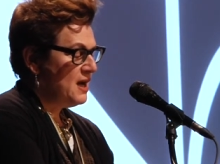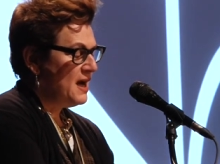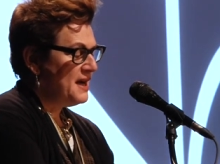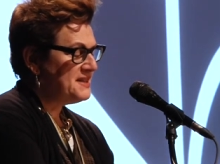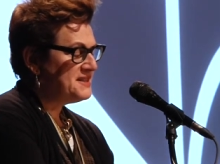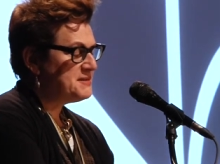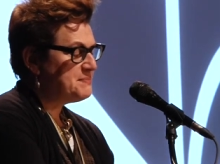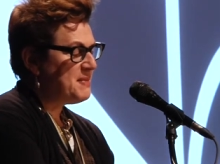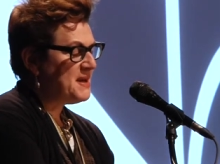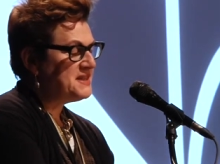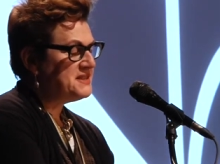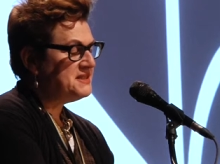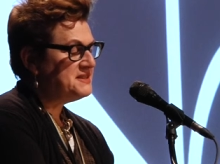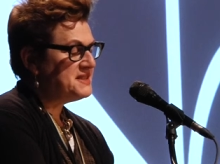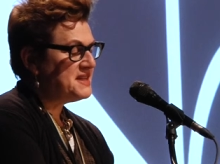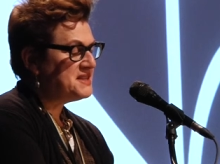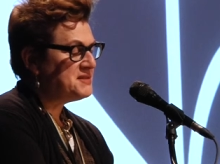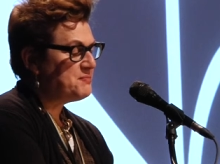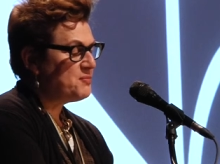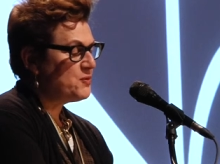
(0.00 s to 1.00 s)
I expected
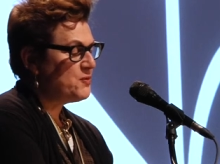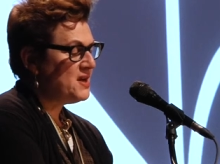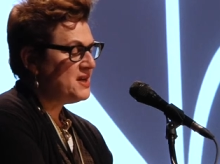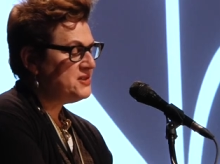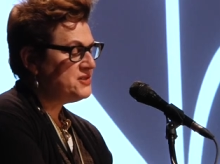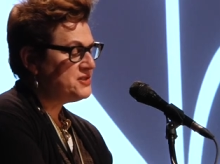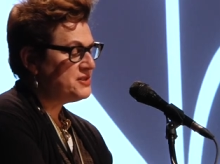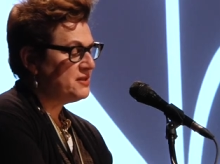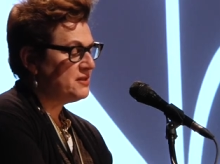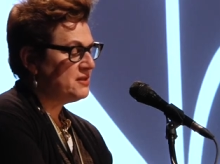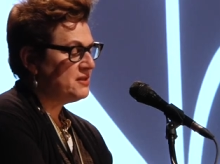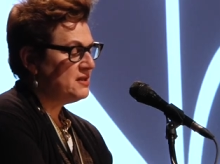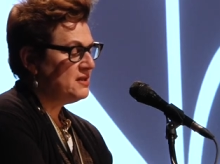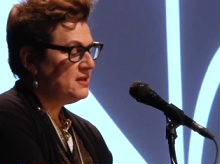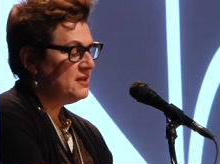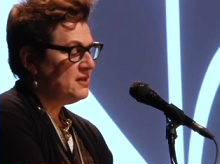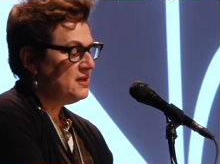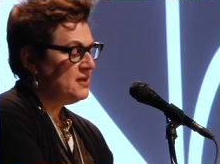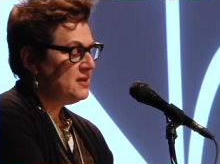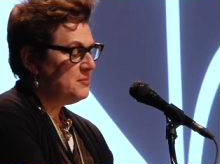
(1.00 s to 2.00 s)
desperation,
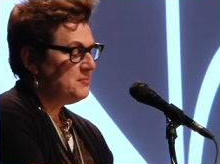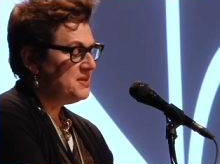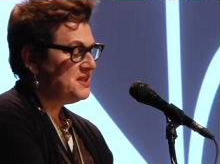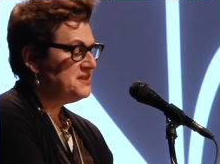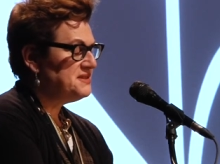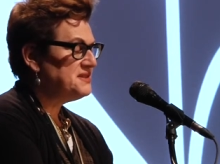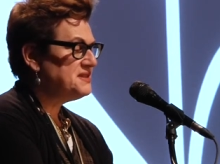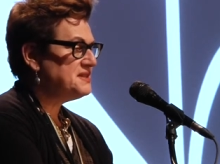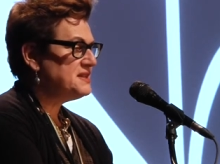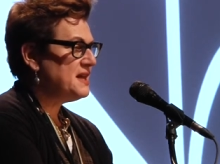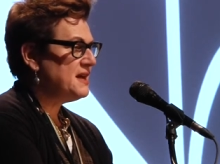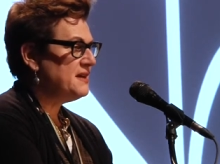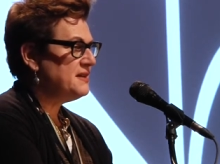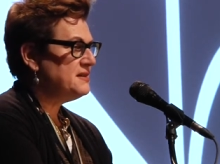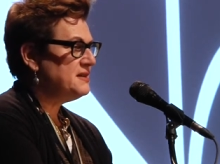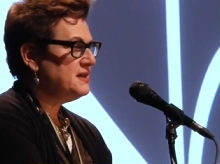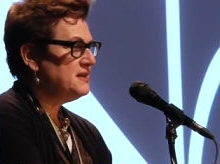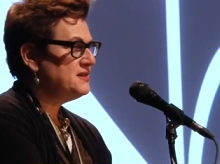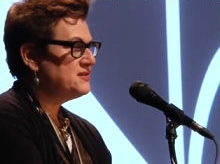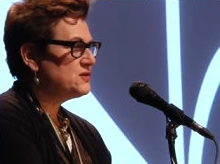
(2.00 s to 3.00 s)
but
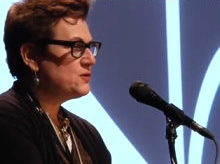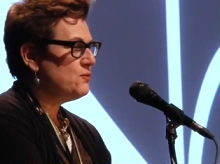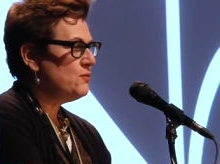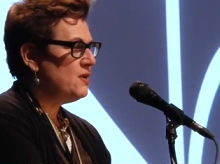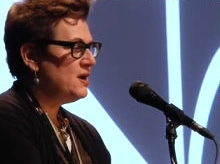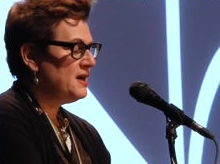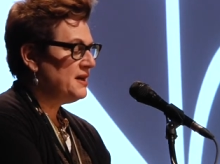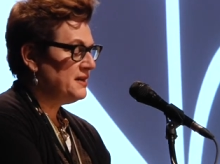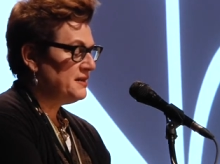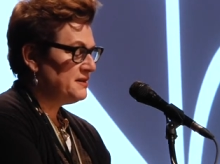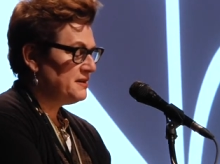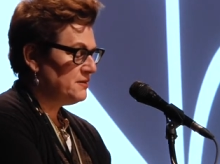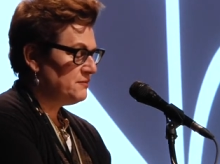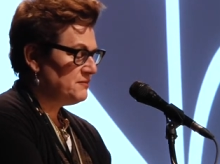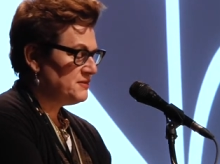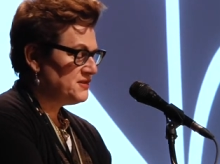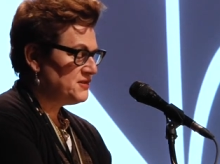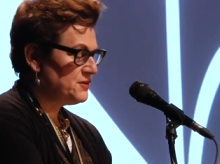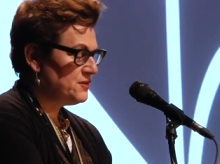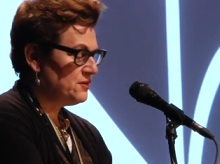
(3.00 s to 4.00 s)
instead he is quiet and
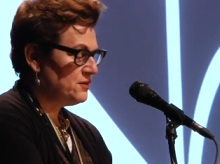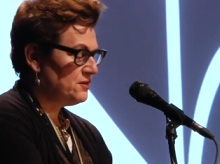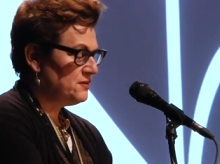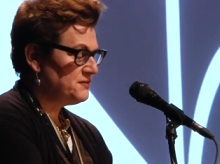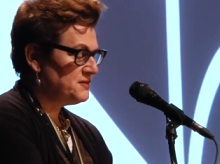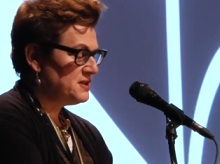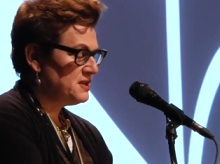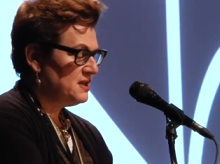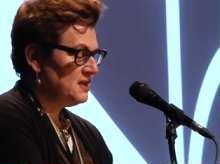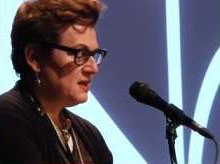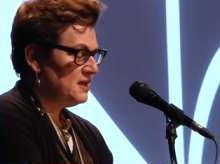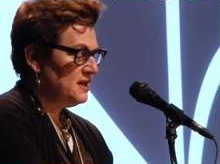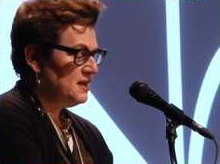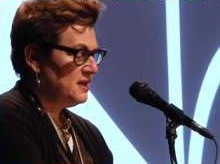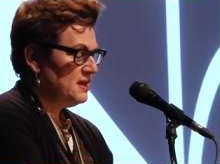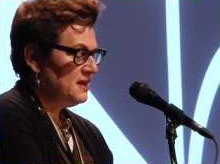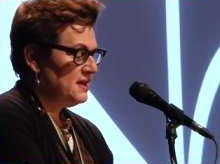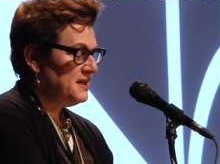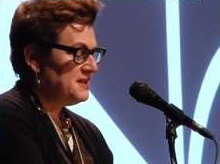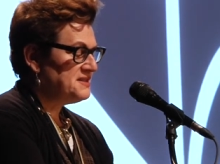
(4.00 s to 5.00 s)
reserved.
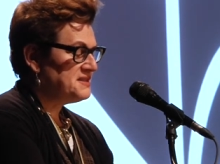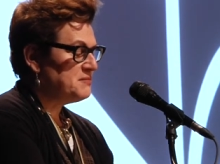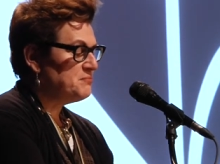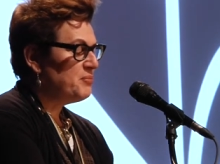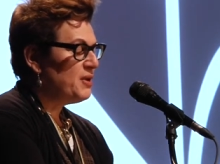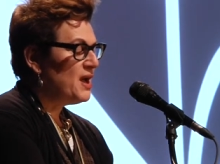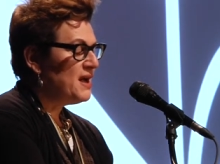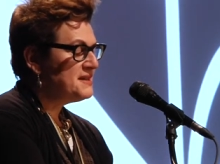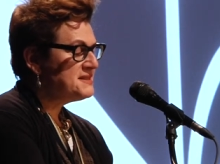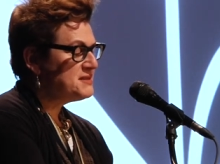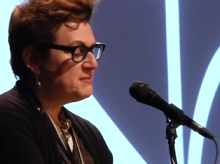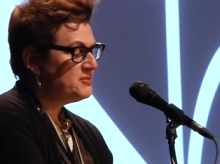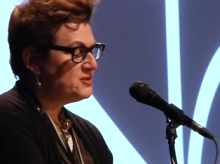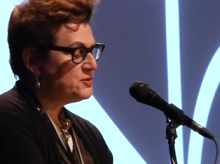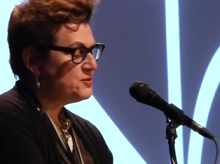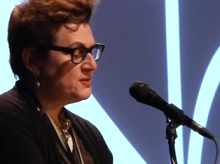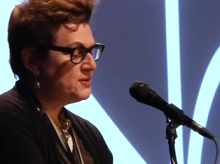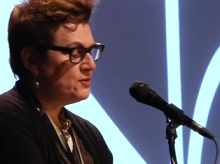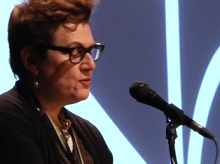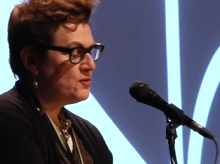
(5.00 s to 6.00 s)
It is impossible
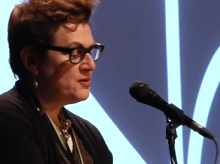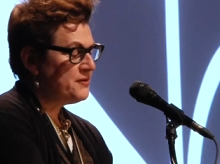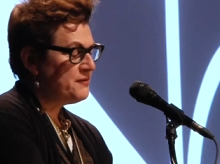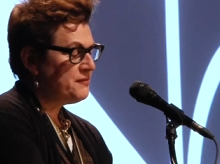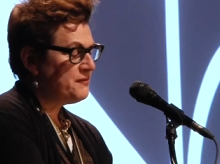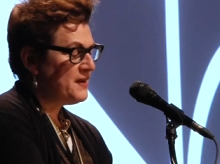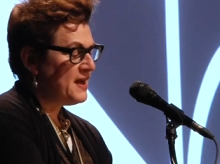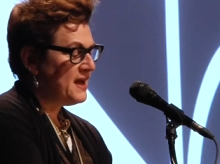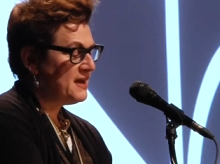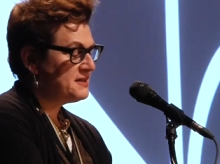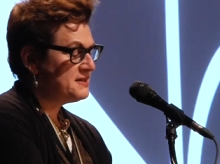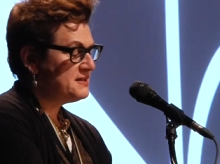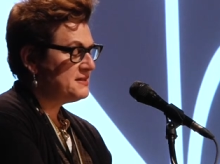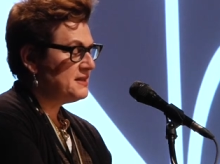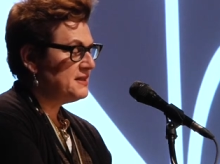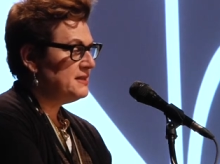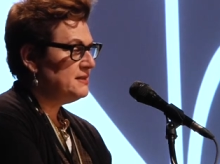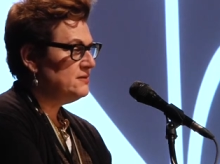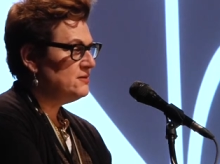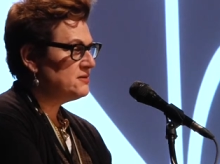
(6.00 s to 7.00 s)
to ignore the fact
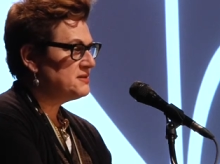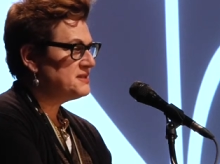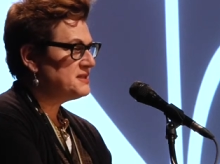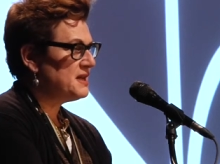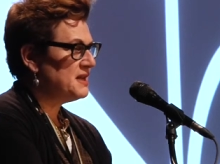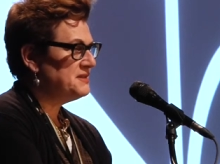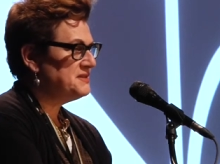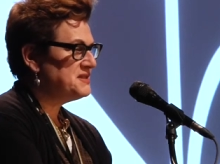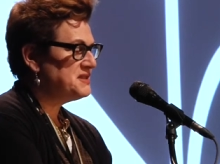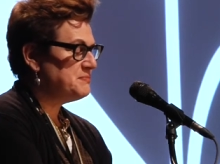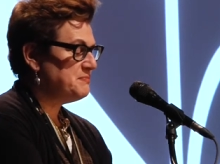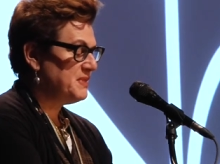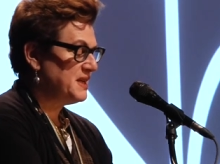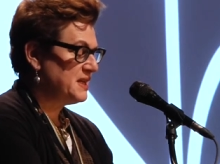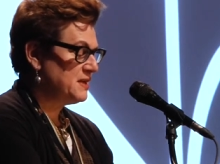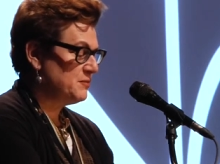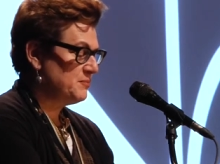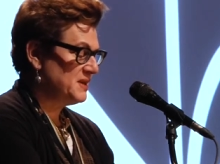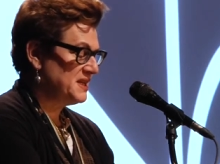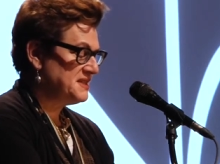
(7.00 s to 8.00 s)
that he looks
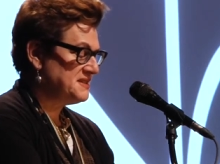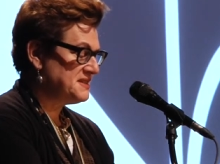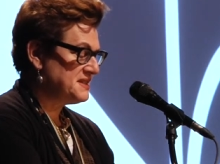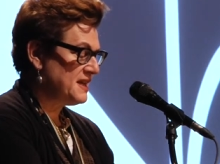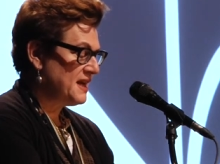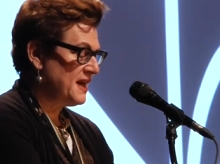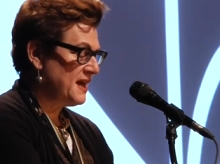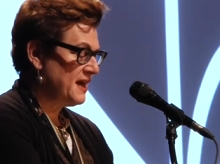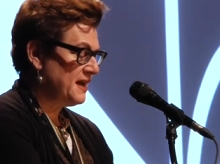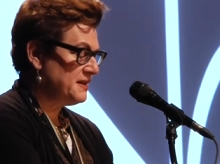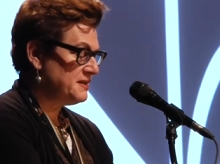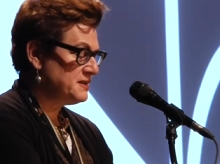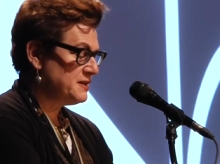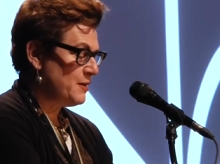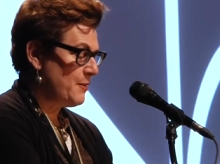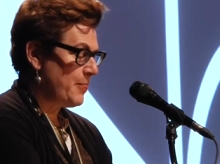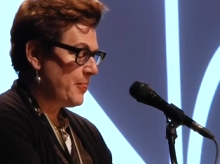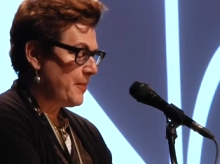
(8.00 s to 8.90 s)
unspeakably sad.